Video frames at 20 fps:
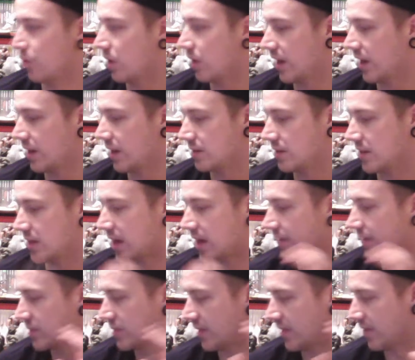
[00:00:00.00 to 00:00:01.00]
I can set
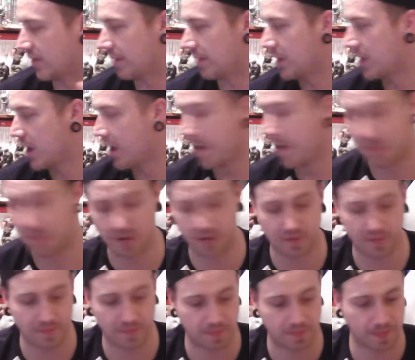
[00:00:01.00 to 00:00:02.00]
other stuff up. But
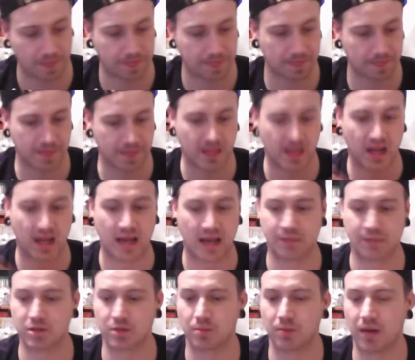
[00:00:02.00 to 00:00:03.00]
I
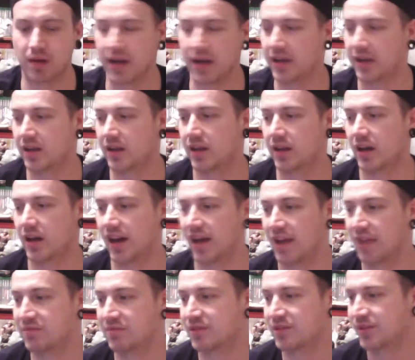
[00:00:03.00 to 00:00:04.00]
am still buying, I
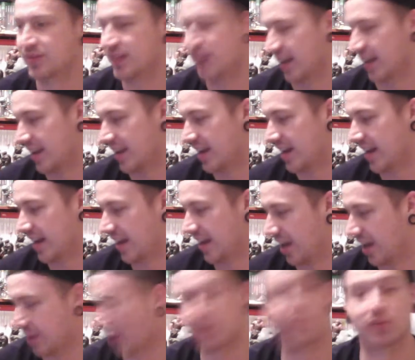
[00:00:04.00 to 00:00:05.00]
am still selling, and
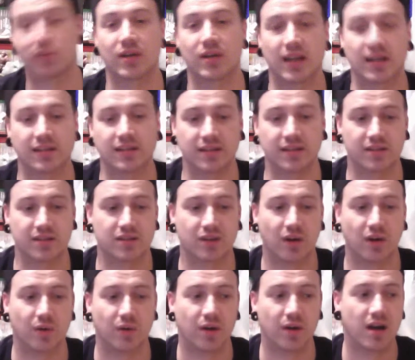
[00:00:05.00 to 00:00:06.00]
I am still collecting.
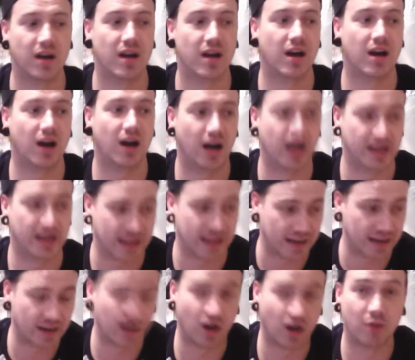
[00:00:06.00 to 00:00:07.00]
So
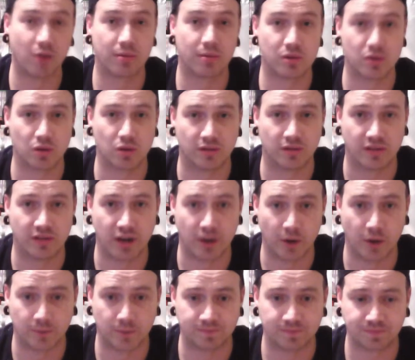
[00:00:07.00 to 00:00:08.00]
again, I hope you enjoyed the
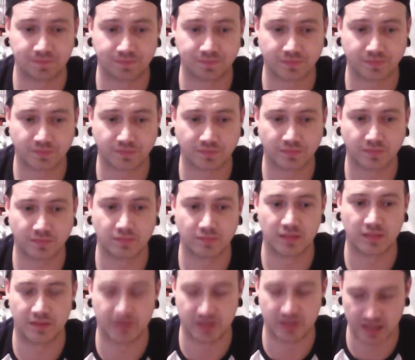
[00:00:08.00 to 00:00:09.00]
video.
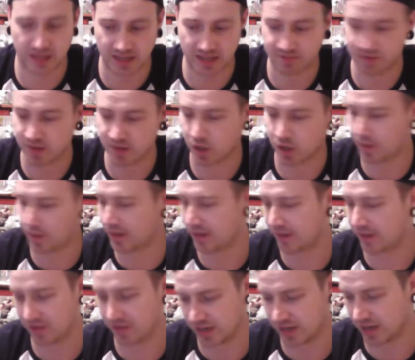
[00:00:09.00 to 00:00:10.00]
If you did, leave me a comment.
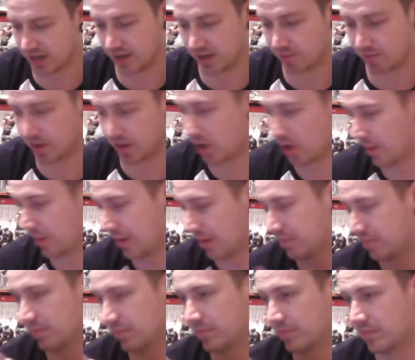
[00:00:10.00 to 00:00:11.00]
If you didn't, leave me a comment.
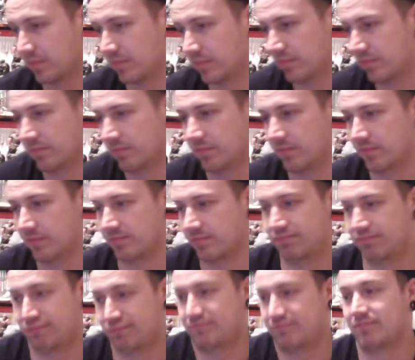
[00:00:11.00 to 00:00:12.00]

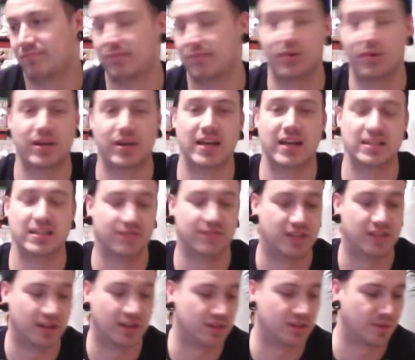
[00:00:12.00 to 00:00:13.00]
Who cares if you
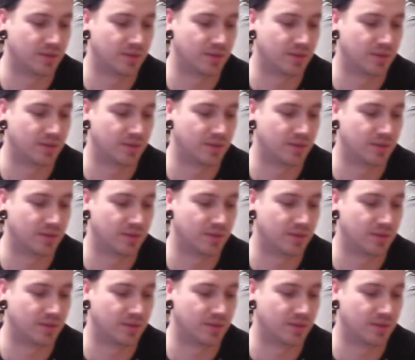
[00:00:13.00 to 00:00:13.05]
didn't, to be